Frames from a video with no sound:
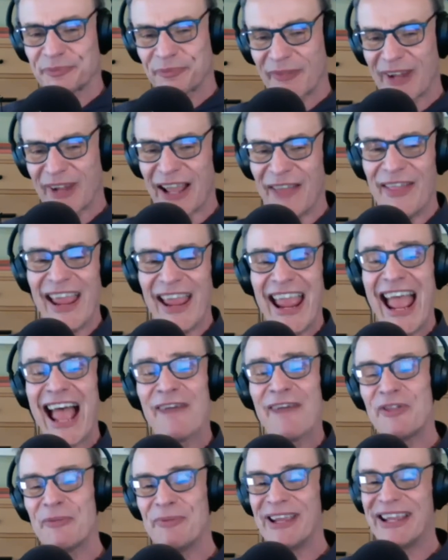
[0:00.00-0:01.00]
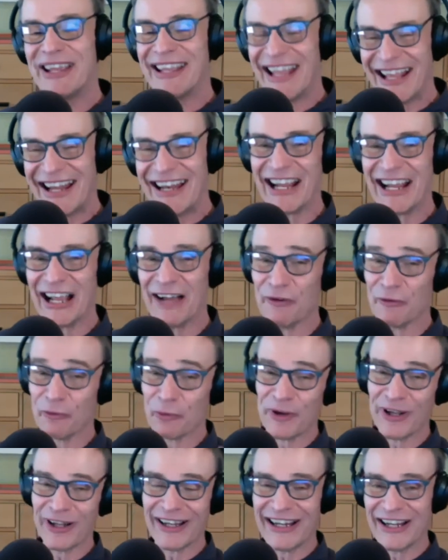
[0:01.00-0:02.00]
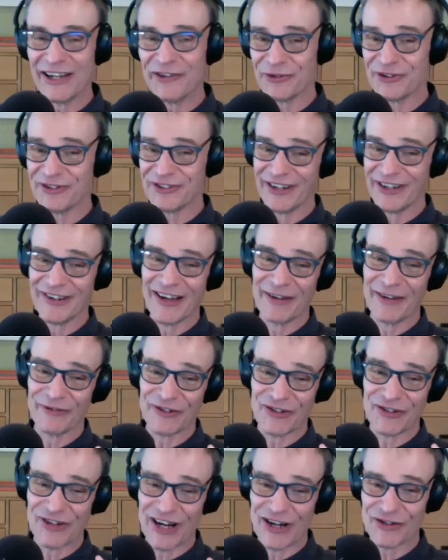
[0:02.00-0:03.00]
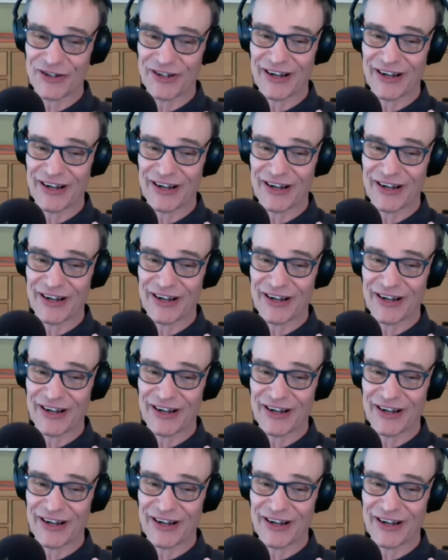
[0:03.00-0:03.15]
they have the beginning of a really interesting conversation.